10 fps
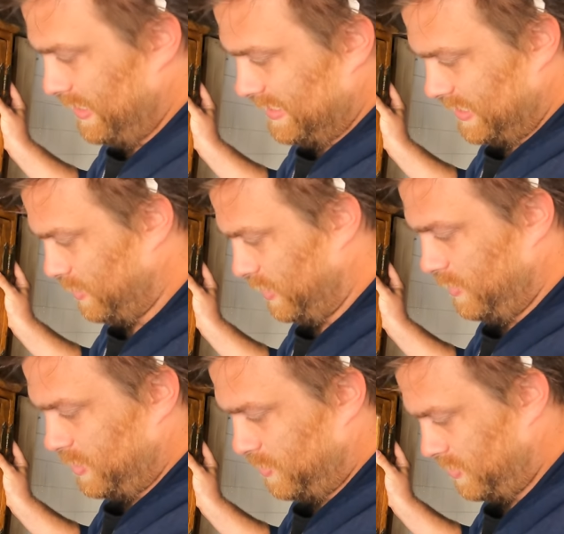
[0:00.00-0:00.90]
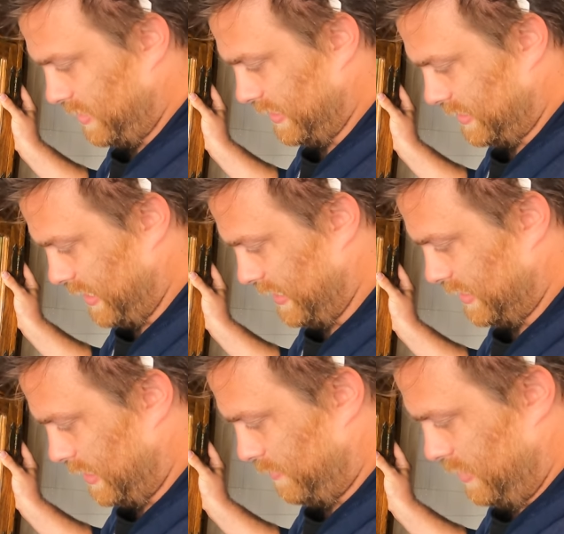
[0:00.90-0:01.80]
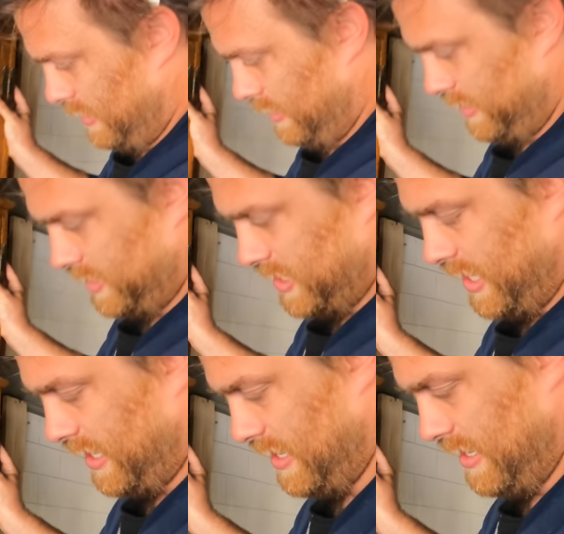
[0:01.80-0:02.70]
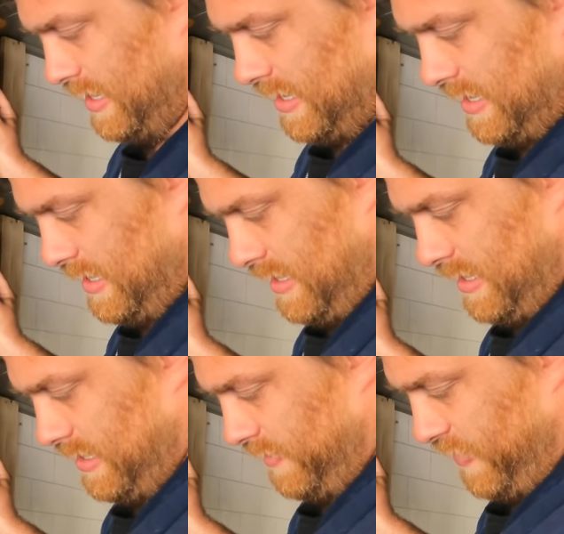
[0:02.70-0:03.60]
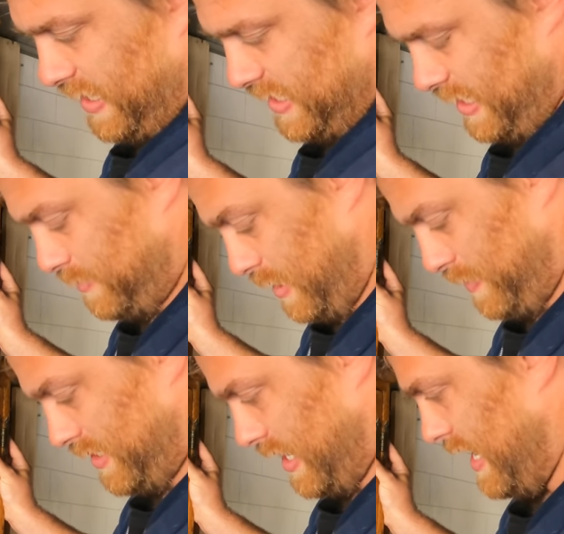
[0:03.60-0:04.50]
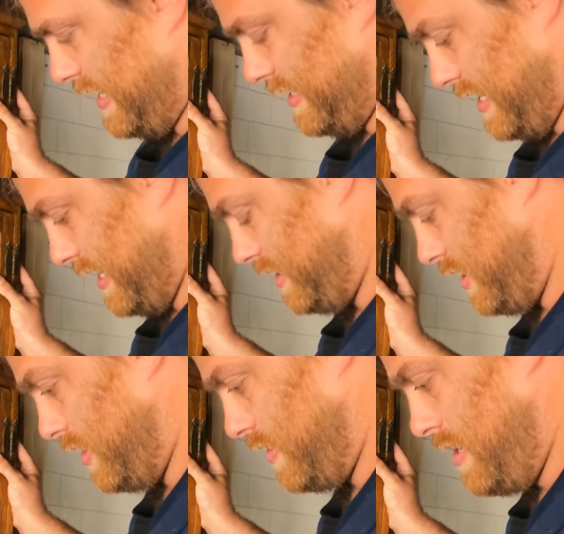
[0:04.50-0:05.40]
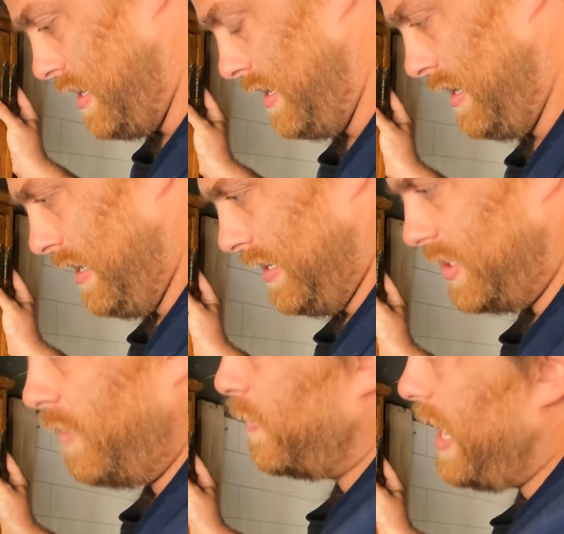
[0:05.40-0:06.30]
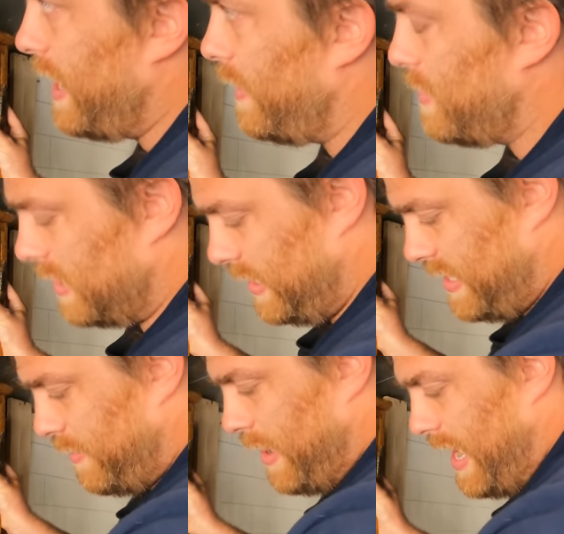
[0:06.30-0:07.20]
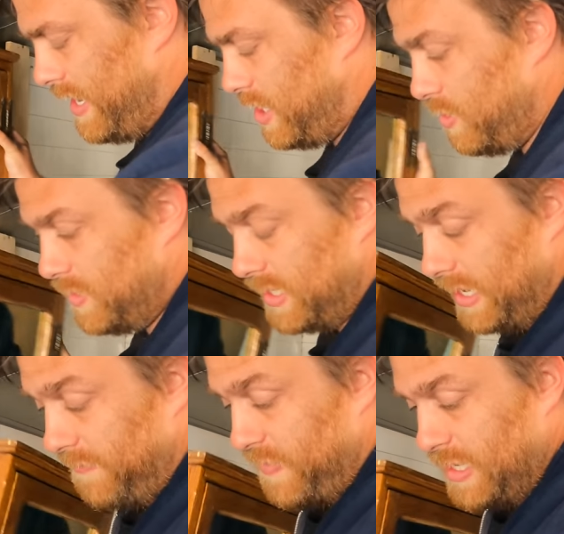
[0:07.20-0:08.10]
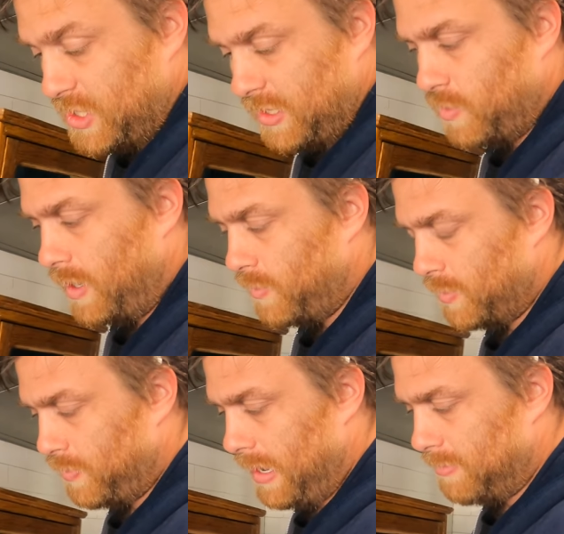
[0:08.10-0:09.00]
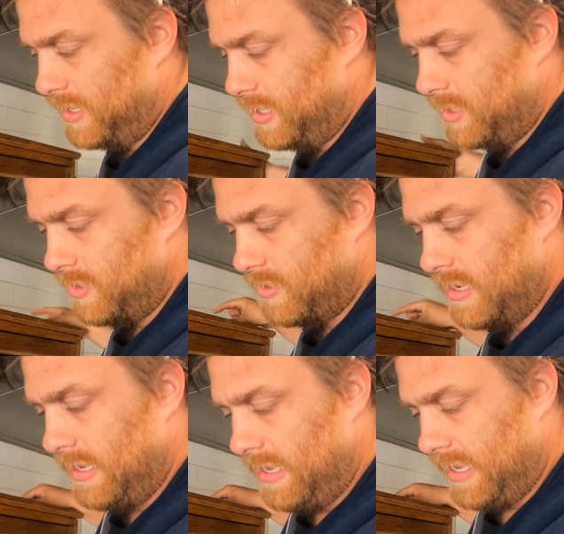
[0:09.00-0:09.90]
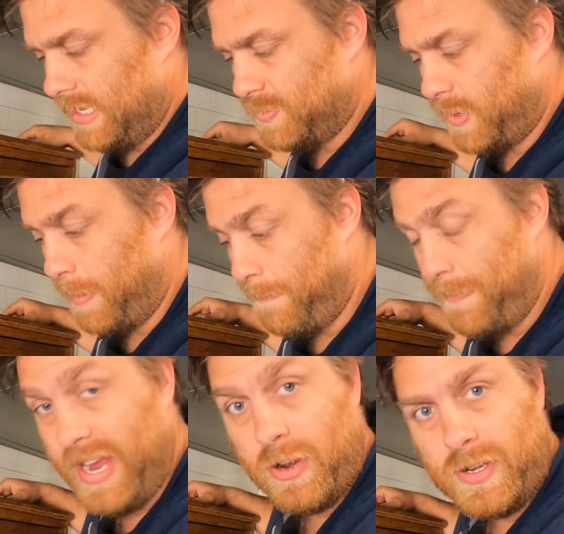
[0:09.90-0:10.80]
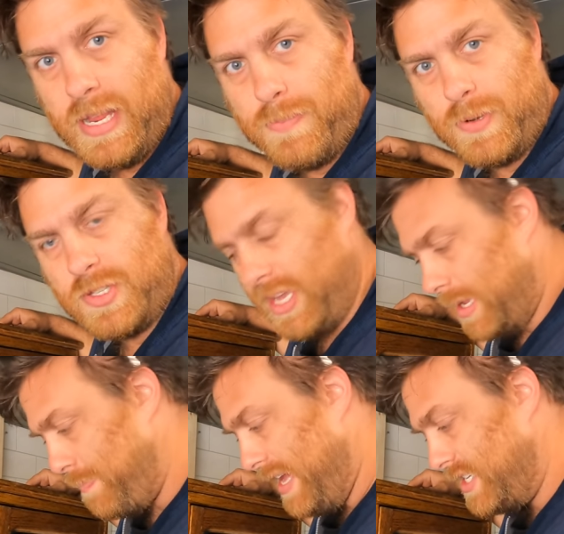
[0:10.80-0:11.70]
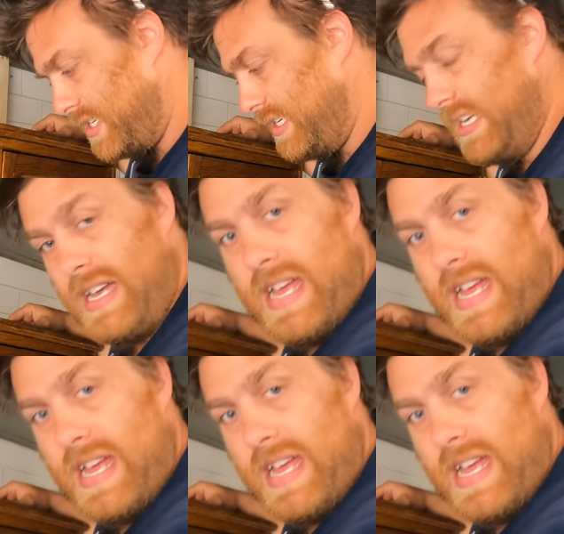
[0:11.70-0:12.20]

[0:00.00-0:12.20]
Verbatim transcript: what? It's still usable. That stays up. The sink, the faucet comes up as high as it needs to. So for now, I'm gonna let that ride and use it. Eventually what we'll probably do is put a bigger, deeper sink basin